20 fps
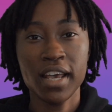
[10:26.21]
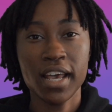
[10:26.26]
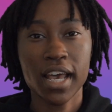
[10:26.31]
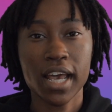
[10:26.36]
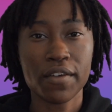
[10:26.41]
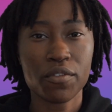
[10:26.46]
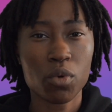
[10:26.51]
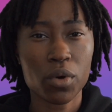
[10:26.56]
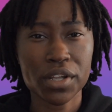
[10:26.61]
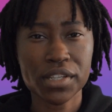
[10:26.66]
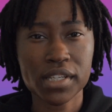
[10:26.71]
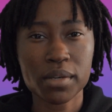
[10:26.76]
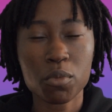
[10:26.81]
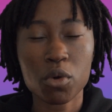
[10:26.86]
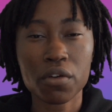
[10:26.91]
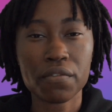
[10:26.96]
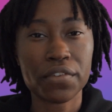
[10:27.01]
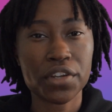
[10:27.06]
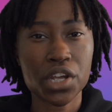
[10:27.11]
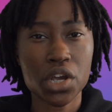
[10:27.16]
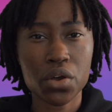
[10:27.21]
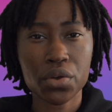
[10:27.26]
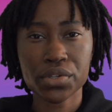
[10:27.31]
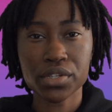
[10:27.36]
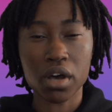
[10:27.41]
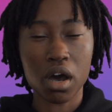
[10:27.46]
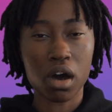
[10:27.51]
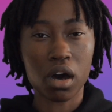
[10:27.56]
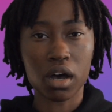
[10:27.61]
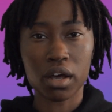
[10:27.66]
If you want to see more videos
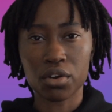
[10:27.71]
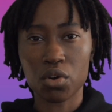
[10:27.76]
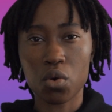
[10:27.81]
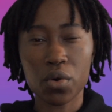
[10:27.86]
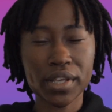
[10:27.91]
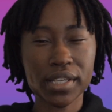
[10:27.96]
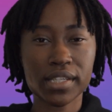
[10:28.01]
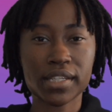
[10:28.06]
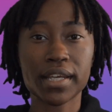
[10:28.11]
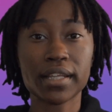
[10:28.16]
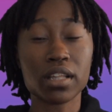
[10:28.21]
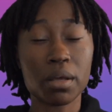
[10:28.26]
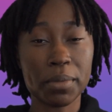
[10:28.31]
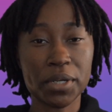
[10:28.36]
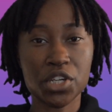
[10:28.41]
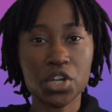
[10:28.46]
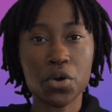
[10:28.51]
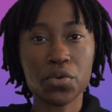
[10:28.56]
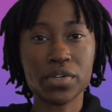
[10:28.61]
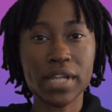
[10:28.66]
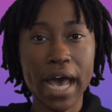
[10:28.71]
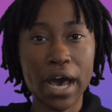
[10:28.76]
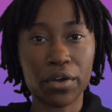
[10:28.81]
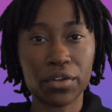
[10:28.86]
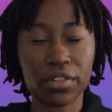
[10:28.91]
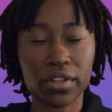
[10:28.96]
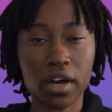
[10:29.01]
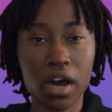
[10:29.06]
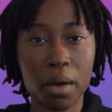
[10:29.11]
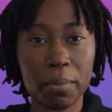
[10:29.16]
on hoisting, let me know down
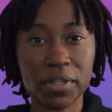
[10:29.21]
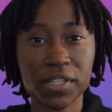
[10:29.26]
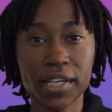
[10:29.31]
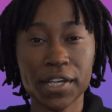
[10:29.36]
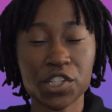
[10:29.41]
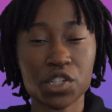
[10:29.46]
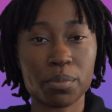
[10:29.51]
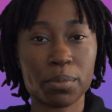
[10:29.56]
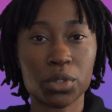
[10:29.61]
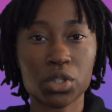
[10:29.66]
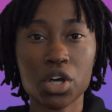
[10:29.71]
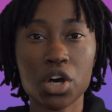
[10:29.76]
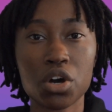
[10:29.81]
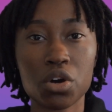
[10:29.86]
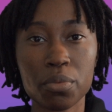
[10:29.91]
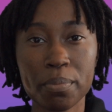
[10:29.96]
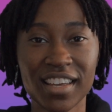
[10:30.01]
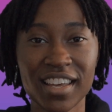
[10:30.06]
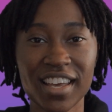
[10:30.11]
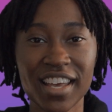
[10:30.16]
in the comment section below.